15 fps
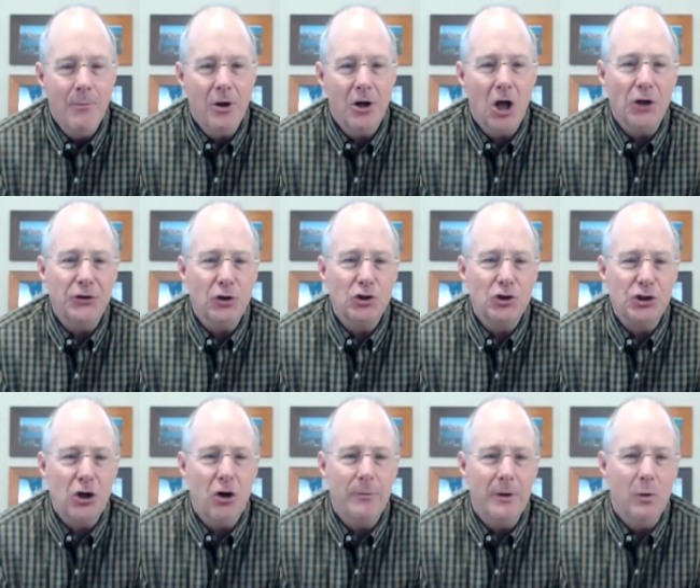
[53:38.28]
but it also
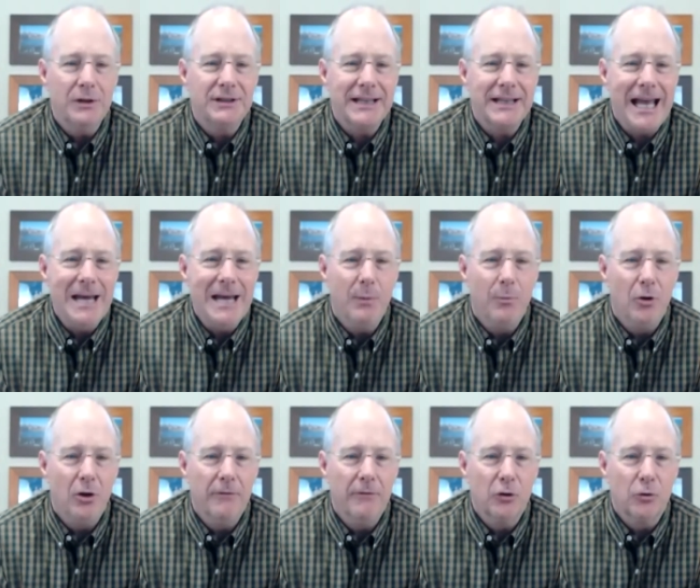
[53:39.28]
showed me what's
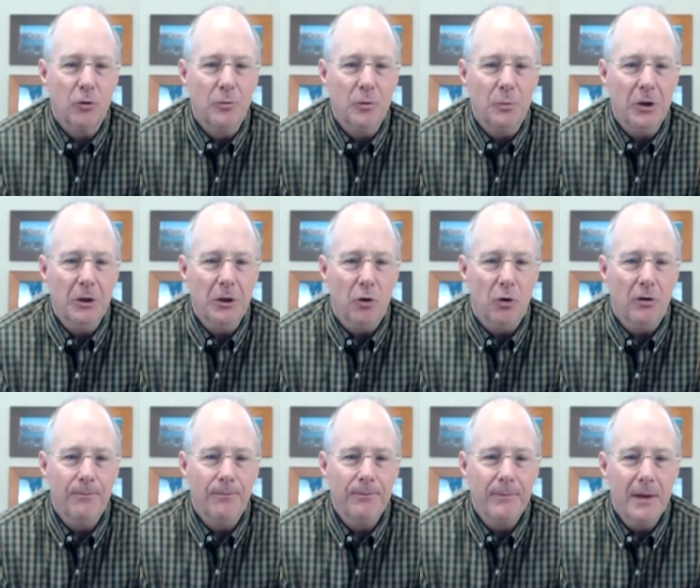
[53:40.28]
capable of a group of people
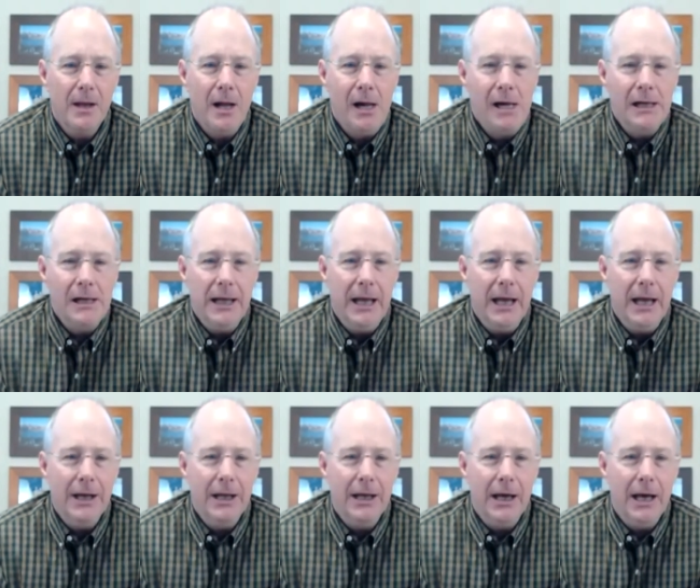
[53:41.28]

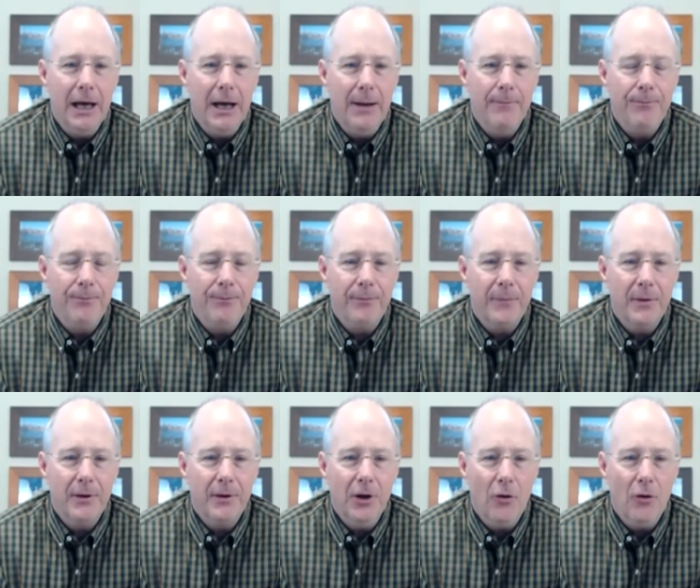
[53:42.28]
and um,
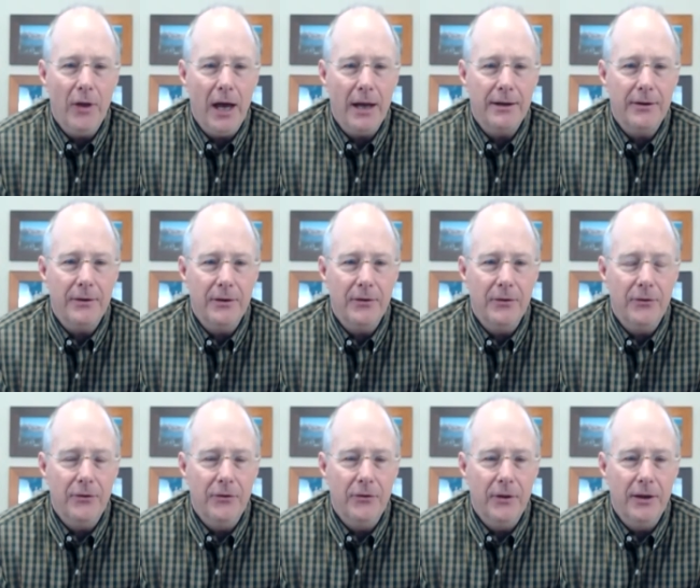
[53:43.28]
you know that
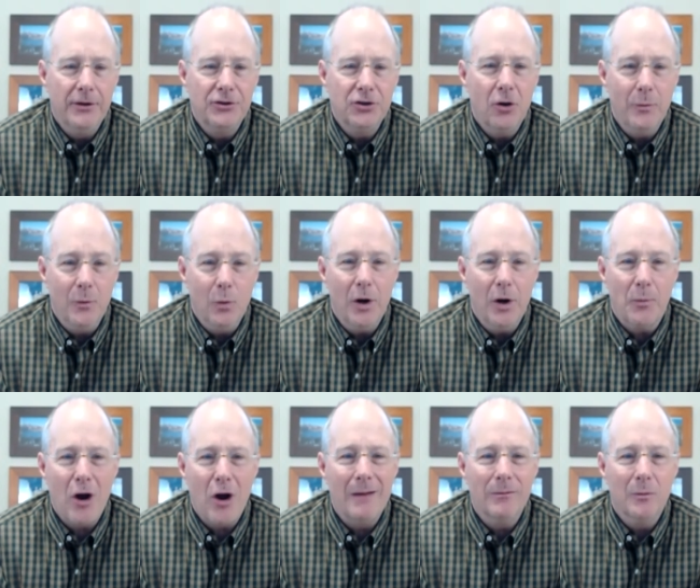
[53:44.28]
it showed me what a
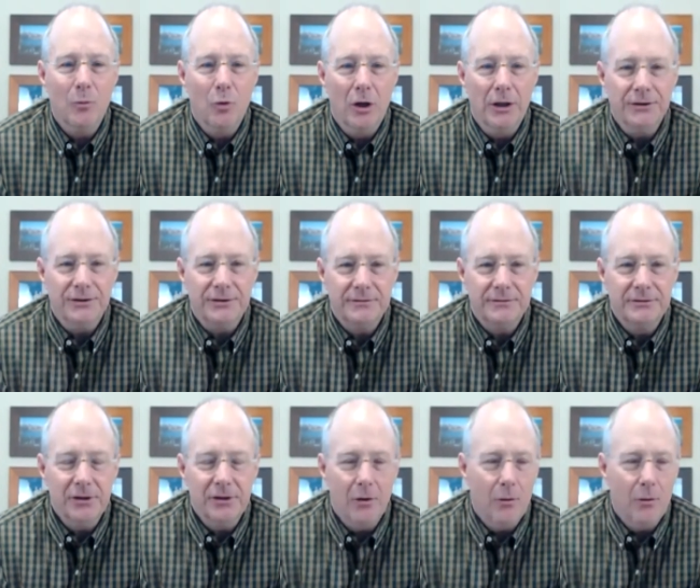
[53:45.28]
problem was.
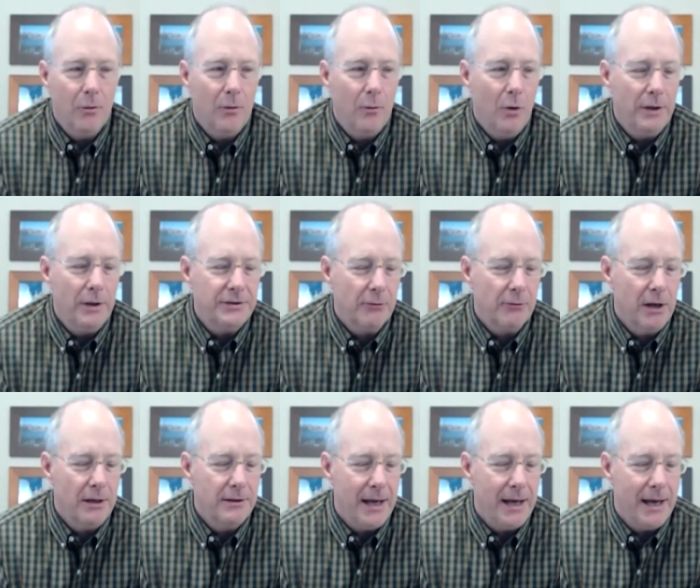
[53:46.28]
So once I
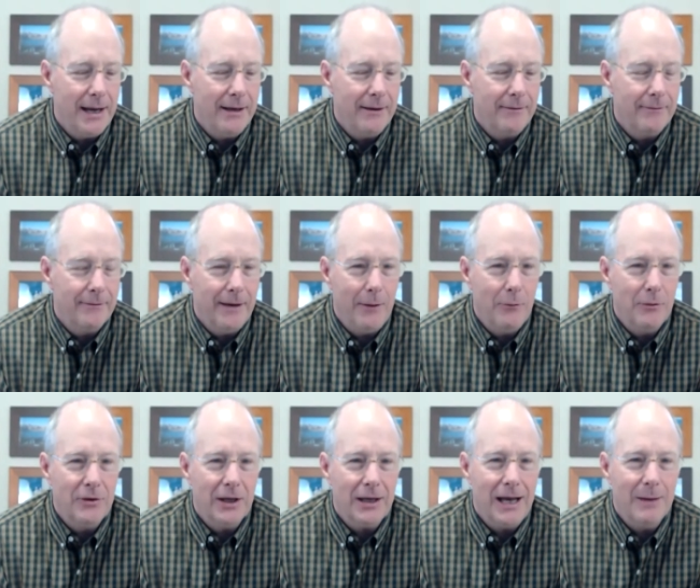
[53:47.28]
read that, I I would
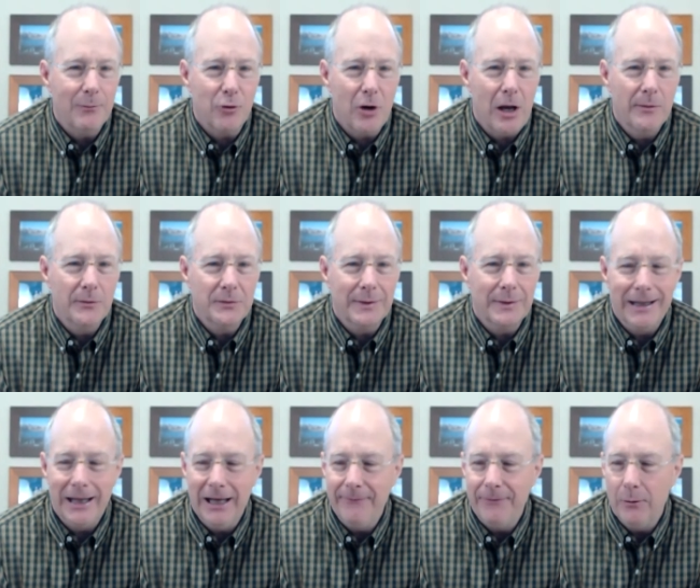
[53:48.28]
think I had problems in my
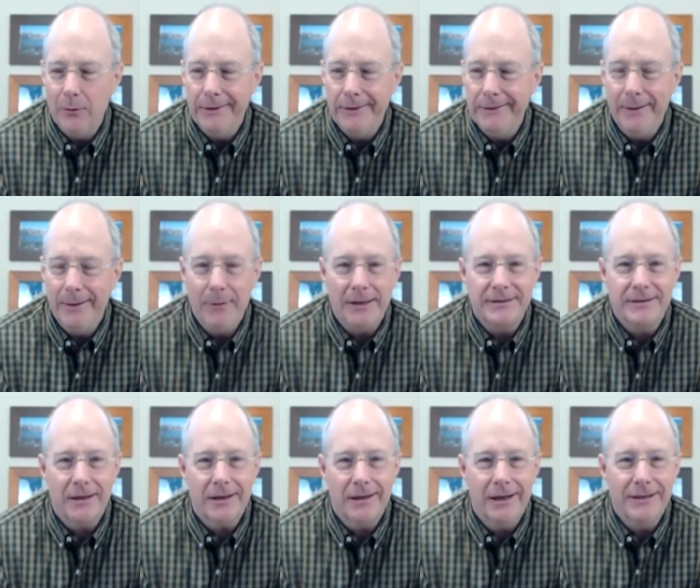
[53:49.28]
life, and I went, I'm not
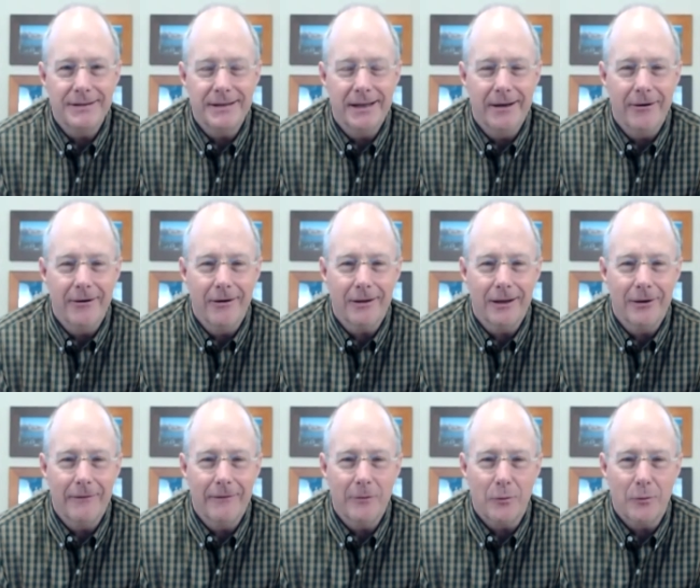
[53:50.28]
stuck in the ice in Antarctica. I
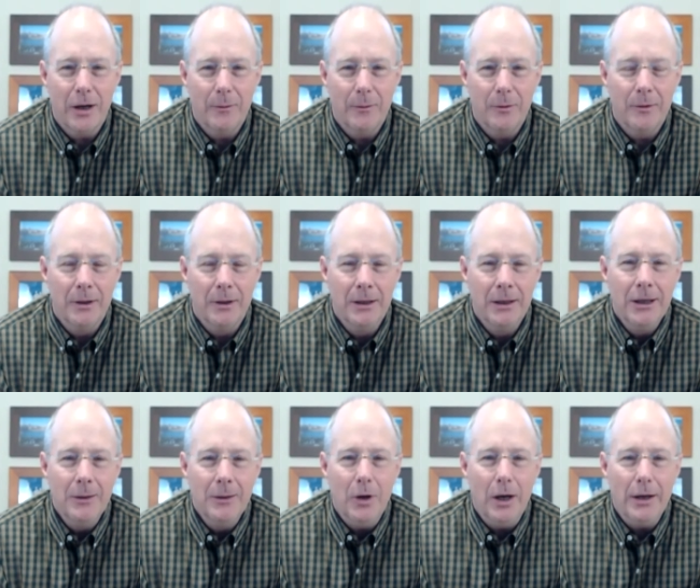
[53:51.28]
don't have a problem.
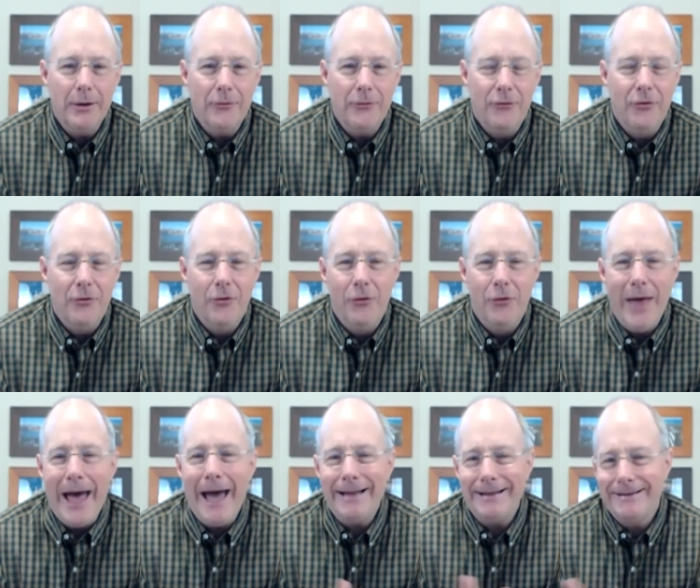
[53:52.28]
But
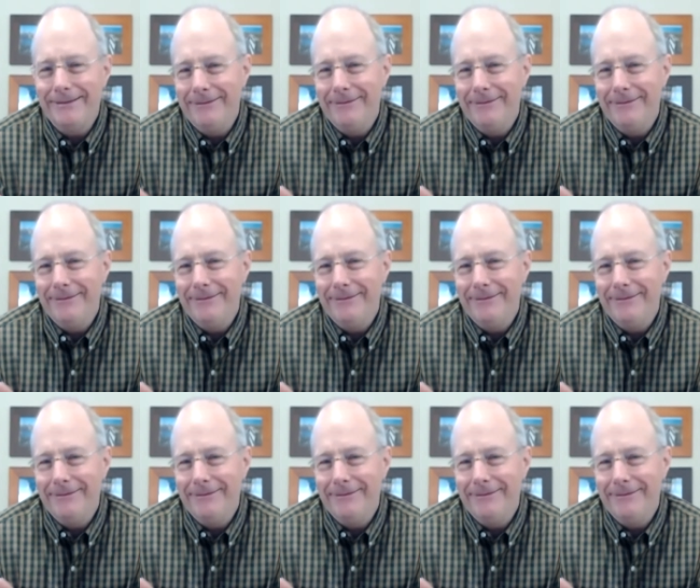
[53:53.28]
that